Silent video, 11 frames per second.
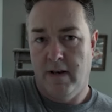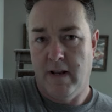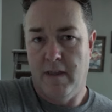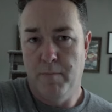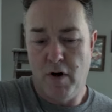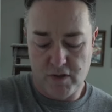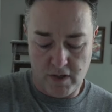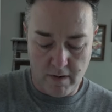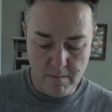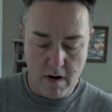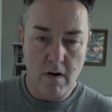Now the
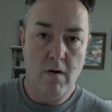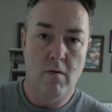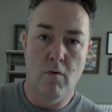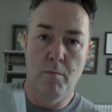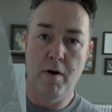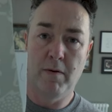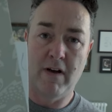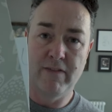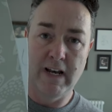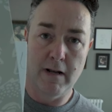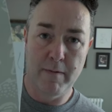bottom will probably
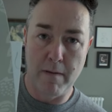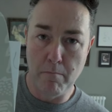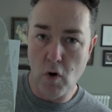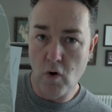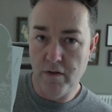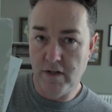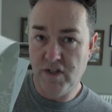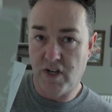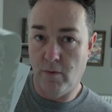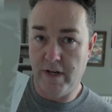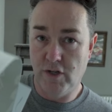have a little bit more than
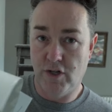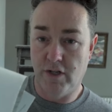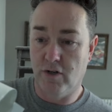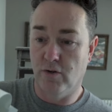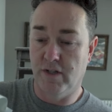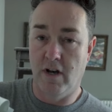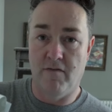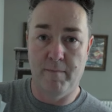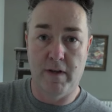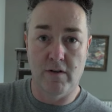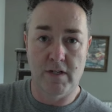2 inches cutting
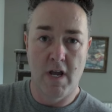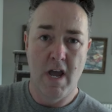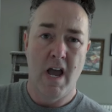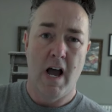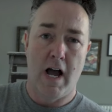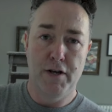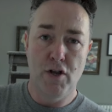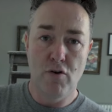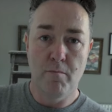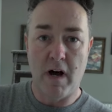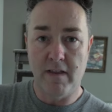off, because I
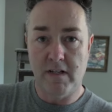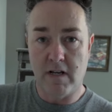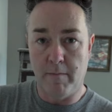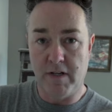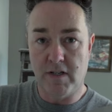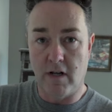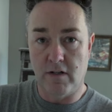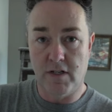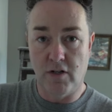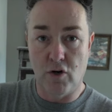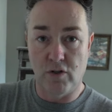knew by the time I'd
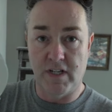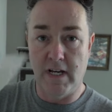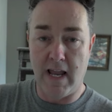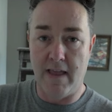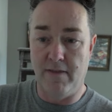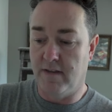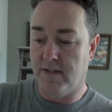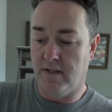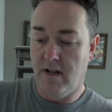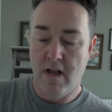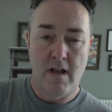started cutting
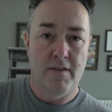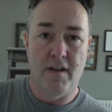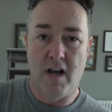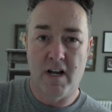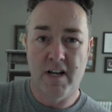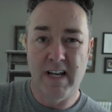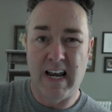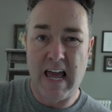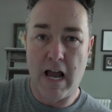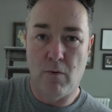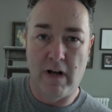lengths that I could
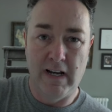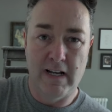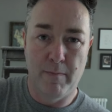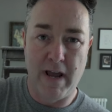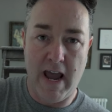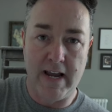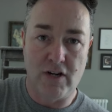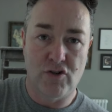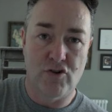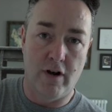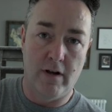allow a little bit
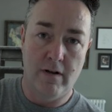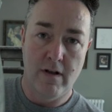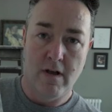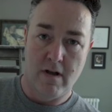extra.